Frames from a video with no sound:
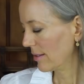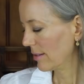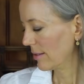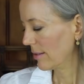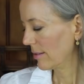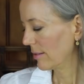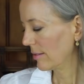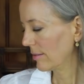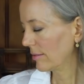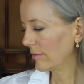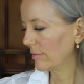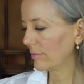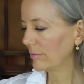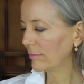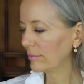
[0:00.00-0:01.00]

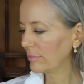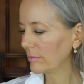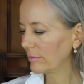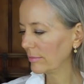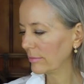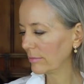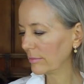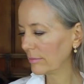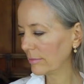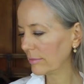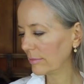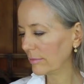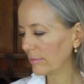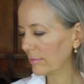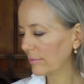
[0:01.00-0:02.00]

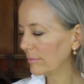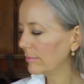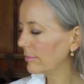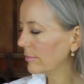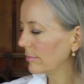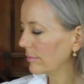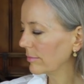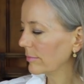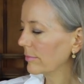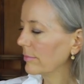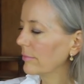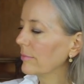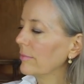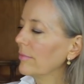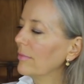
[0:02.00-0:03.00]

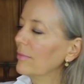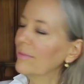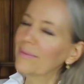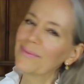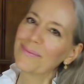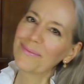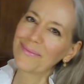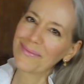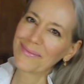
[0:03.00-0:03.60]
(silence)